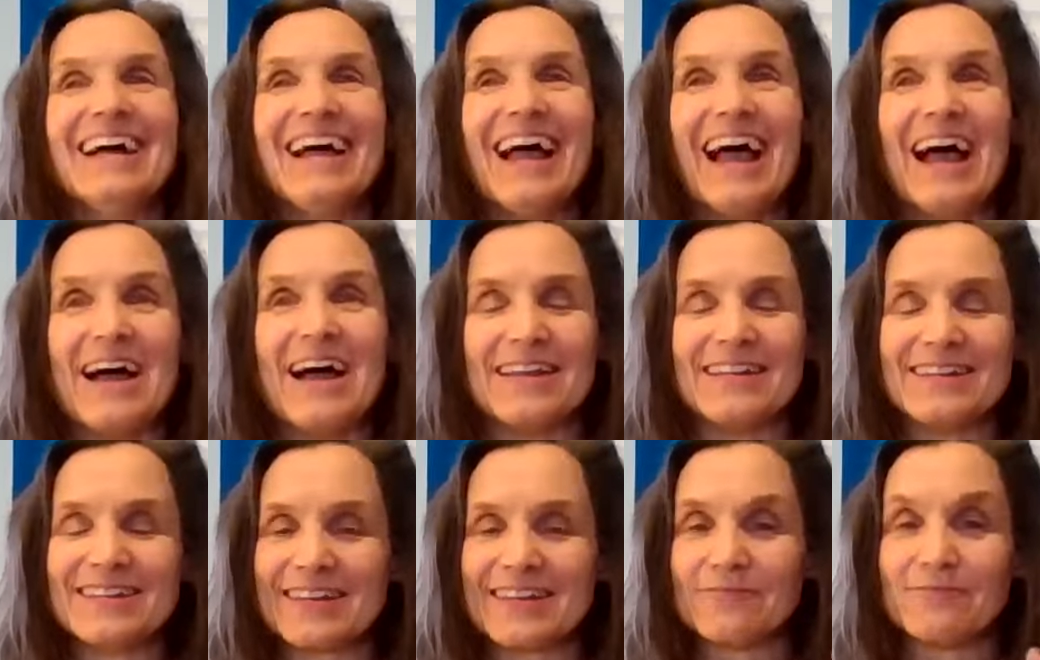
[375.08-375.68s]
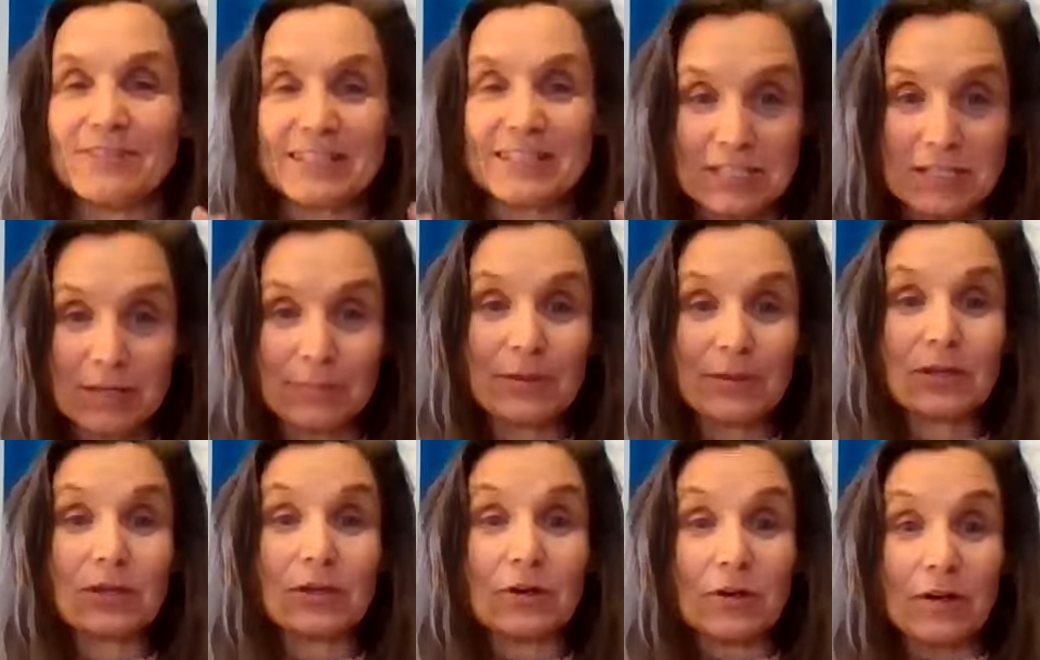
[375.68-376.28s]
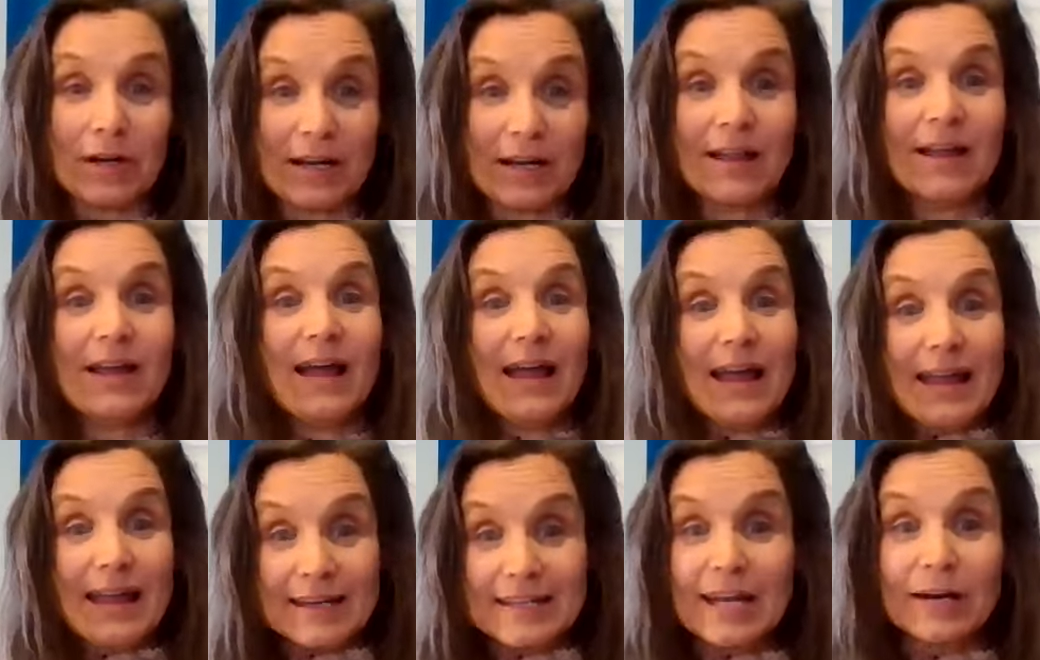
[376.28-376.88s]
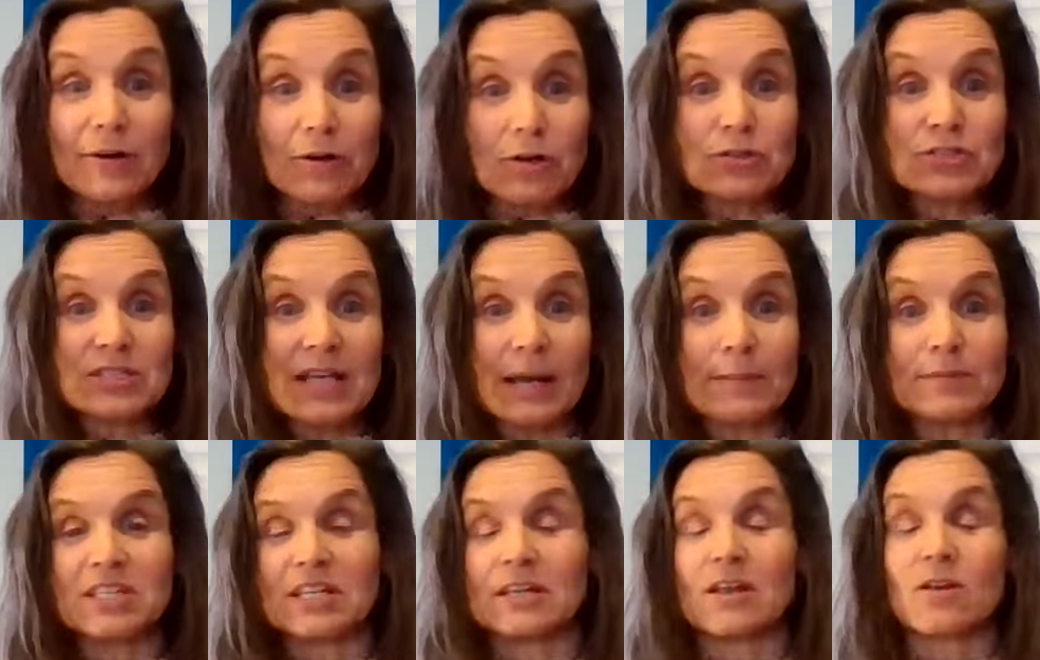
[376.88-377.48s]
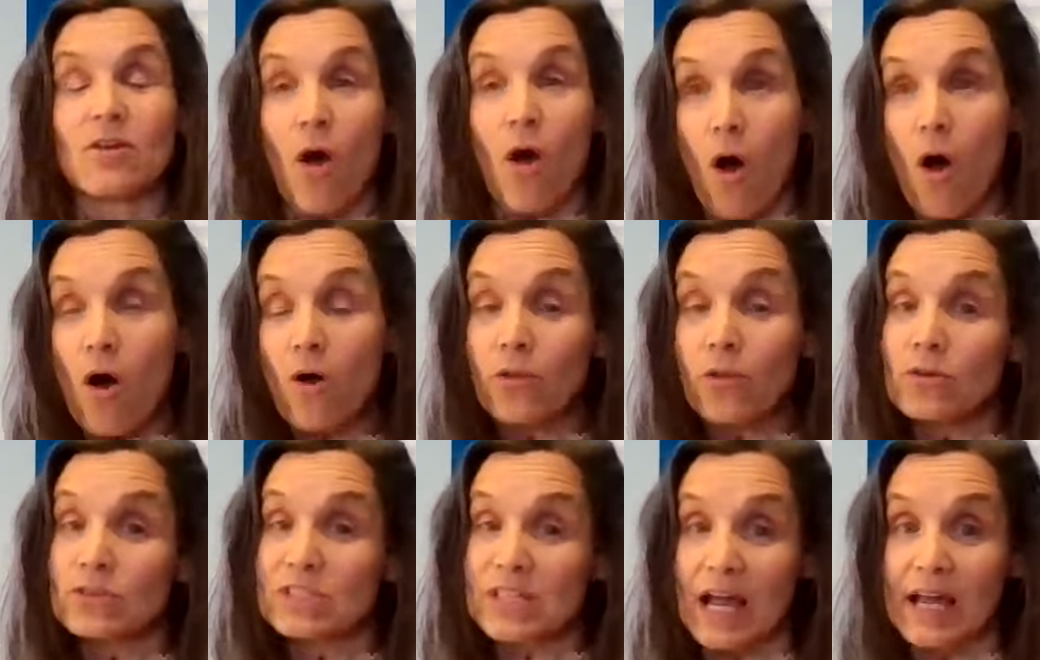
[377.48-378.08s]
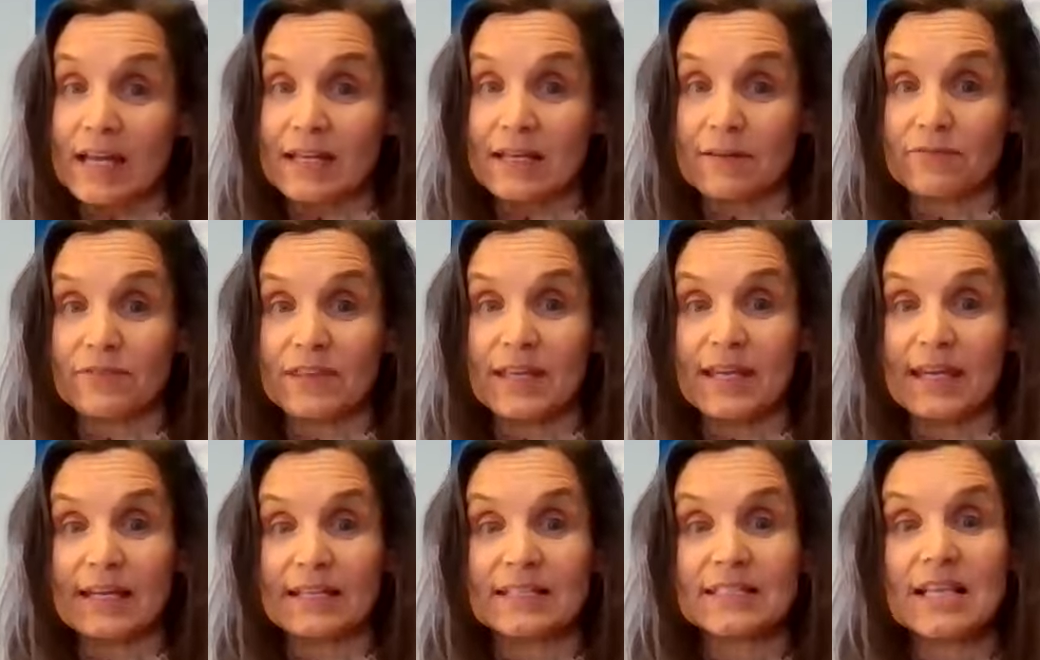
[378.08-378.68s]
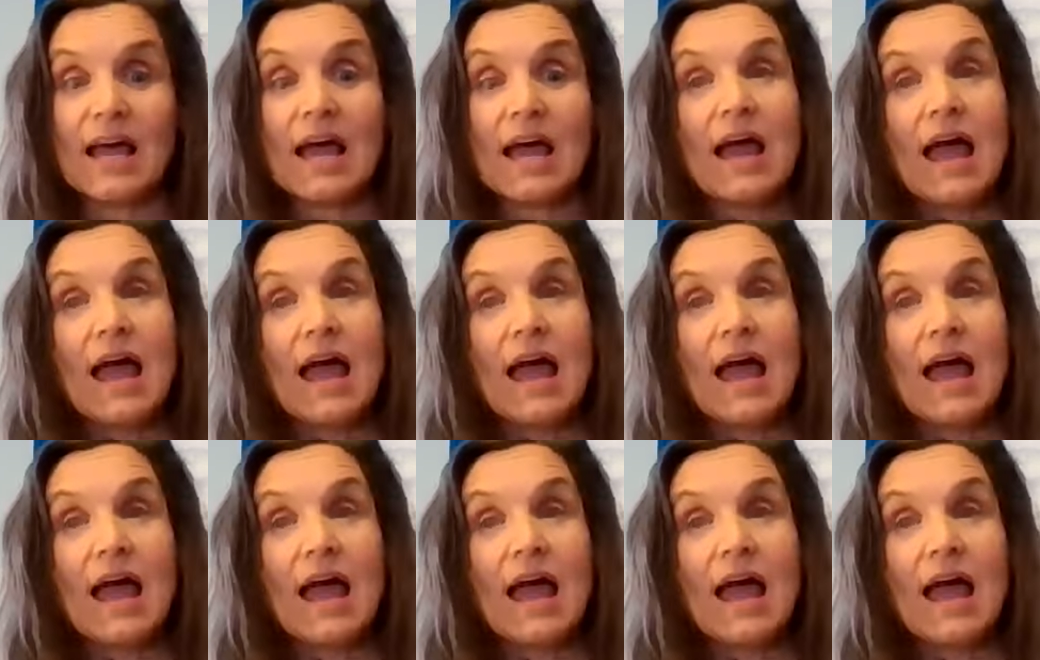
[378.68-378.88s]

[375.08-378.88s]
and vestibular and interoception and all those kind of things,